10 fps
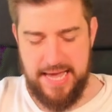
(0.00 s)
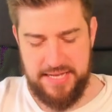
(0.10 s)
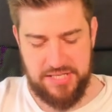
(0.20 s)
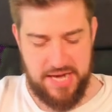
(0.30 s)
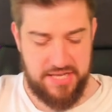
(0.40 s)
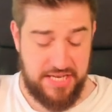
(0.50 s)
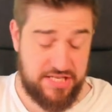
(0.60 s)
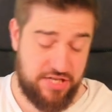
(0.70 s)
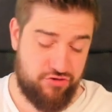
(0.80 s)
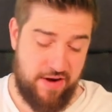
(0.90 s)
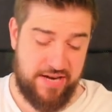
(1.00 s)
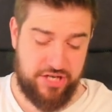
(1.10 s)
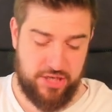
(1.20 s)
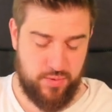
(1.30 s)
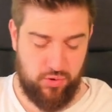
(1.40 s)
It's a 6-inch
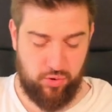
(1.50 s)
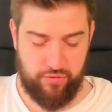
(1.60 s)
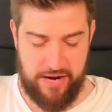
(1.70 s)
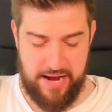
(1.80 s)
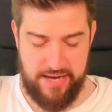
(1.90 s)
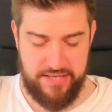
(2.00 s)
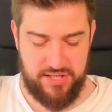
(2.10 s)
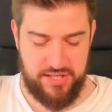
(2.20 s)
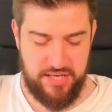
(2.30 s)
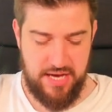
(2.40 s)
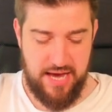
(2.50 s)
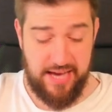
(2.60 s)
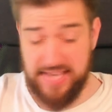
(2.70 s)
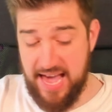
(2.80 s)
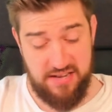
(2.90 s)
range as with all grenades.
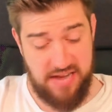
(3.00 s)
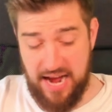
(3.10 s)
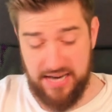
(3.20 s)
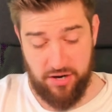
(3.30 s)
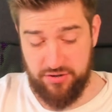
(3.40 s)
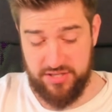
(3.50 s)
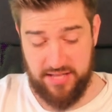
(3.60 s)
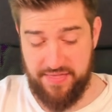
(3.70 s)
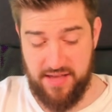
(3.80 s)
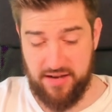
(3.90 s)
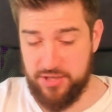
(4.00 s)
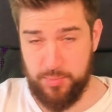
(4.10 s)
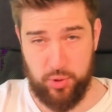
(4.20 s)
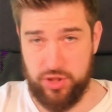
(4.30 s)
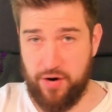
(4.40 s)
Again, I don't understand that because
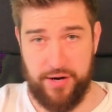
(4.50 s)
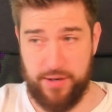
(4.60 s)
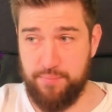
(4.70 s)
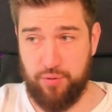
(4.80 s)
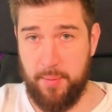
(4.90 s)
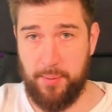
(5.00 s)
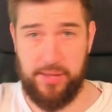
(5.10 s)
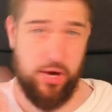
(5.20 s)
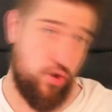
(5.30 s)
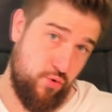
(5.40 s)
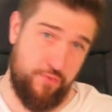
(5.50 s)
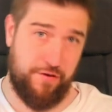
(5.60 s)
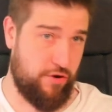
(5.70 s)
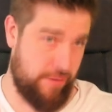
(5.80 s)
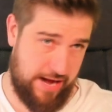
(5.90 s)
Mortarion can probably hoof
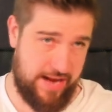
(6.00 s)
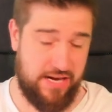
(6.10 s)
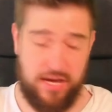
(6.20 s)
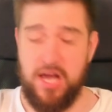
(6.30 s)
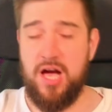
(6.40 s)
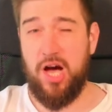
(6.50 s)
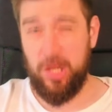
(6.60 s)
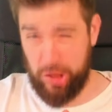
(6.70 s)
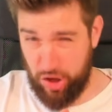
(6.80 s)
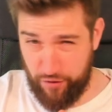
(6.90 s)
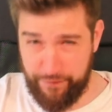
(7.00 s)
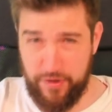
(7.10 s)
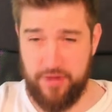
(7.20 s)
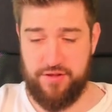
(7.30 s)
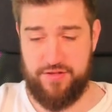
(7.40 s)
a grenade a lot
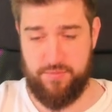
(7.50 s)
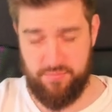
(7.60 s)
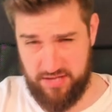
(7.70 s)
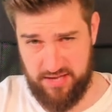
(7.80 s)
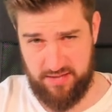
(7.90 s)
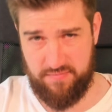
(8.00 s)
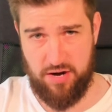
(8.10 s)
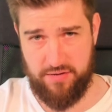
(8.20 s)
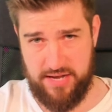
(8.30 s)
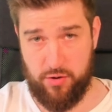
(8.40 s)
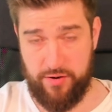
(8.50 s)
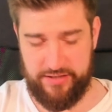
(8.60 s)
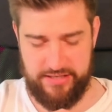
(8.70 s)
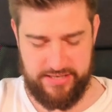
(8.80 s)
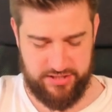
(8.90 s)
further than the
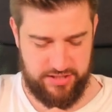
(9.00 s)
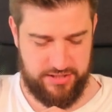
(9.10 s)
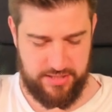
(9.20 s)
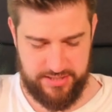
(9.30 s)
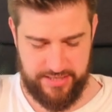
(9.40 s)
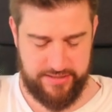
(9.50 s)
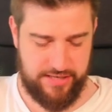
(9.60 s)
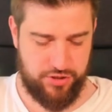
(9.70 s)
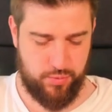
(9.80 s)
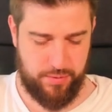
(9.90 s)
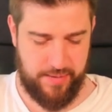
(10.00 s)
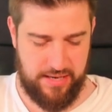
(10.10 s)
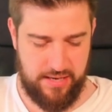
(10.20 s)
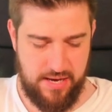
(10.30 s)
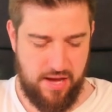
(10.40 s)
equivalent distance that 6-inch would
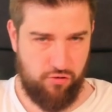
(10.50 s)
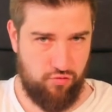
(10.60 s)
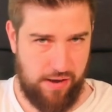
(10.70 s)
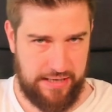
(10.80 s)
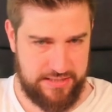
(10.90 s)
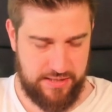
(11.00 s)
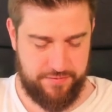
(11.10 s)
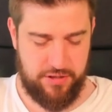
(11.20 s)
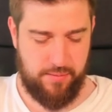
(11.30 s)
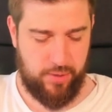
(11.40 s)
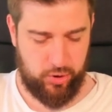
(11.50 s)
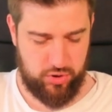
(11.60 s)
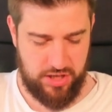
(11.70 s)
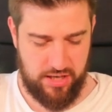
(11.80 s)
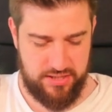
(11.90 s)
be relative to the
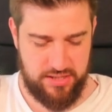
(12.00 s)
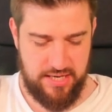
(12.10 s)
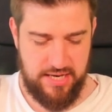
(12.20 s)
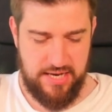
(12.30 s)
model size.